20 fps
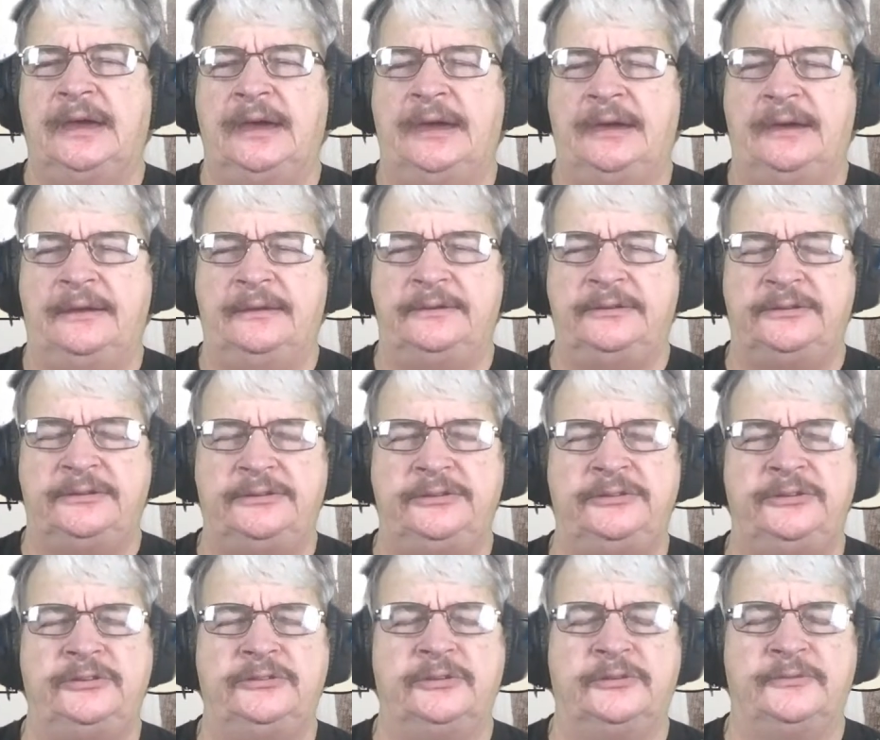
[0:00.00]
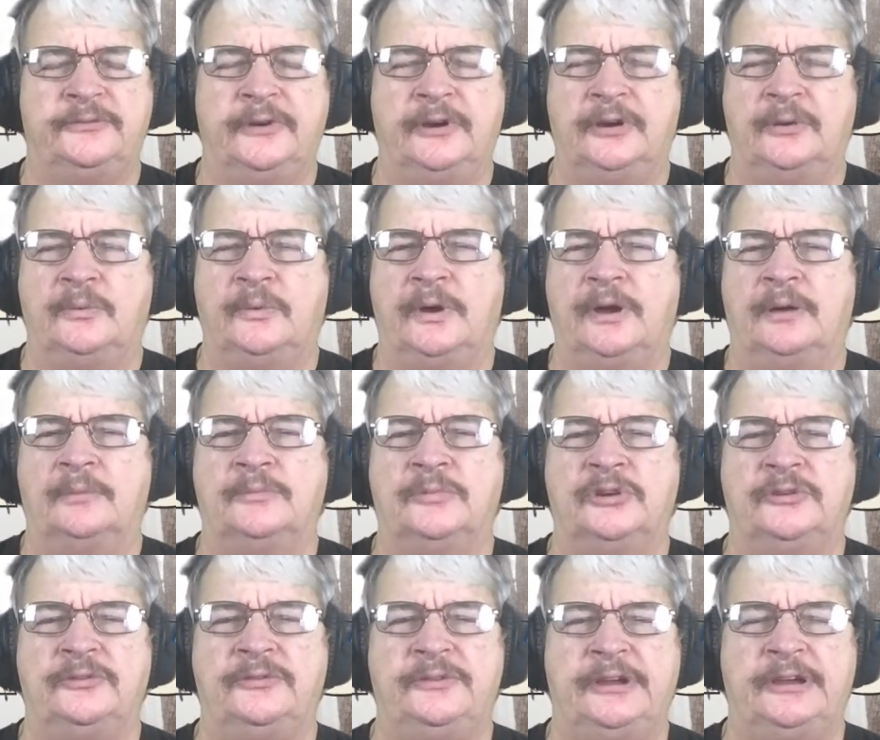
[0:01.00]
and you could very well
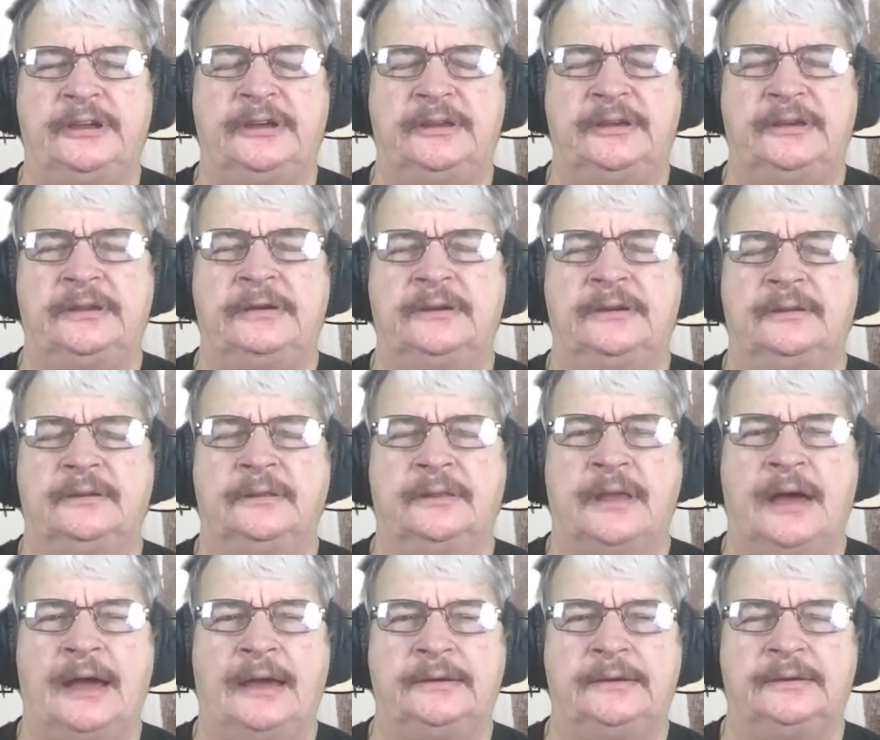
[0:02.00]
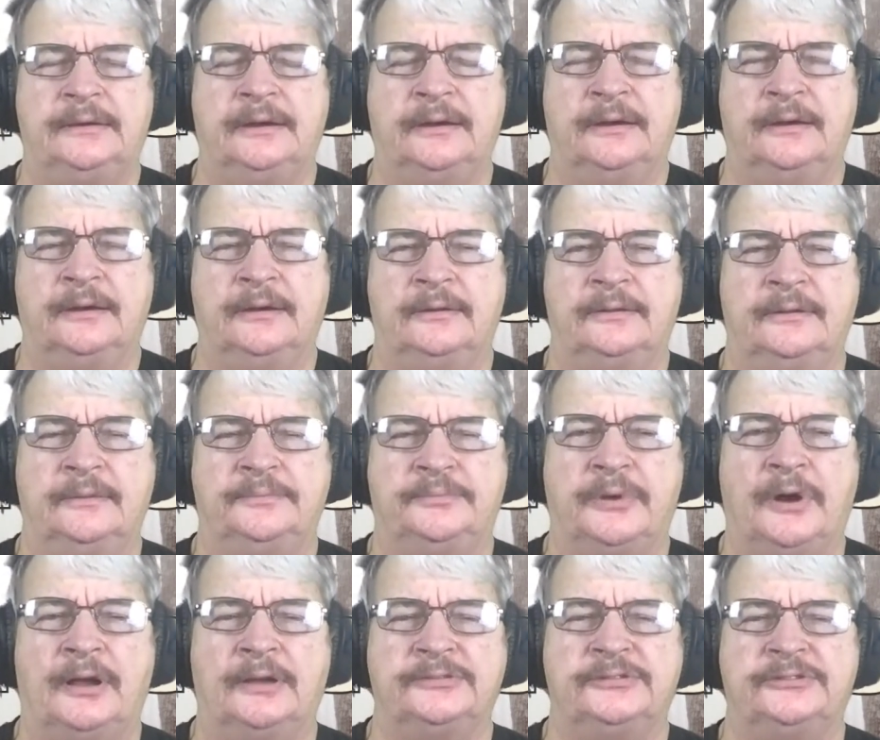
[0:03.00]
move in like
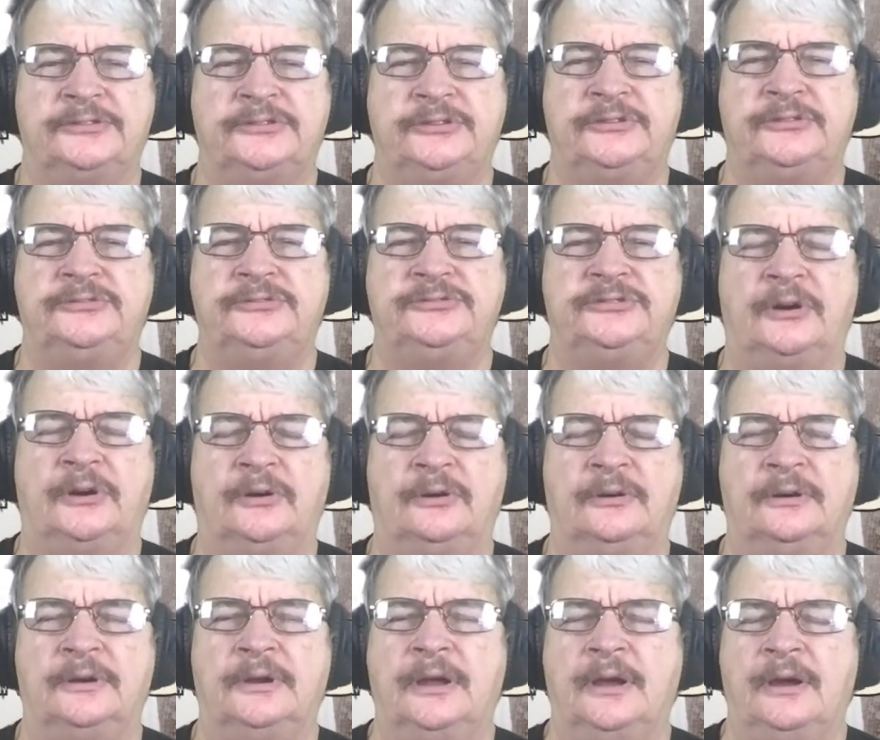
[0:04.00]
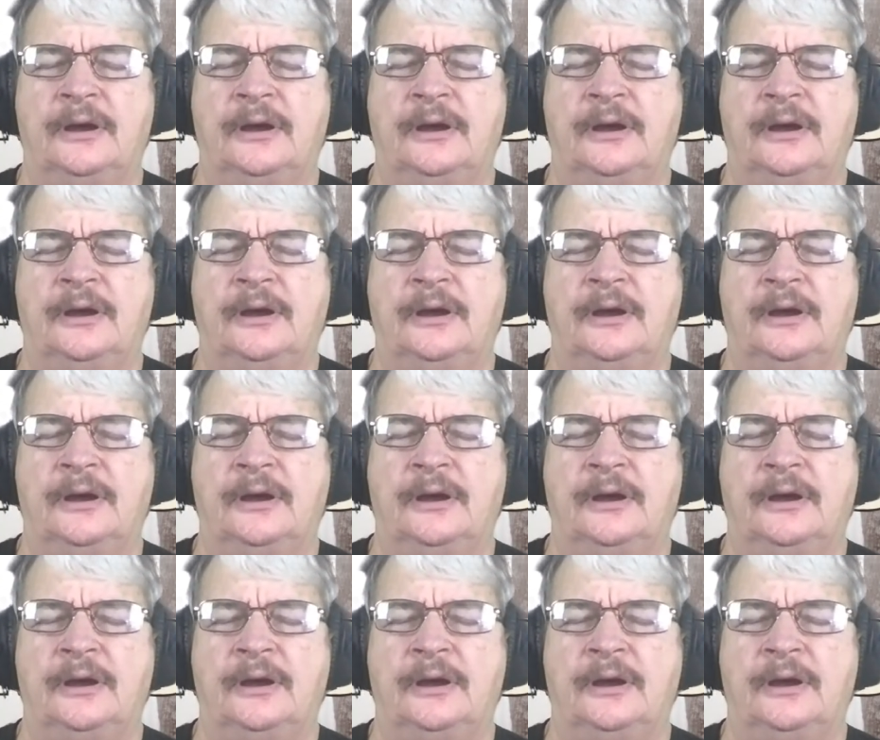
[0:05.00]
prostitutes or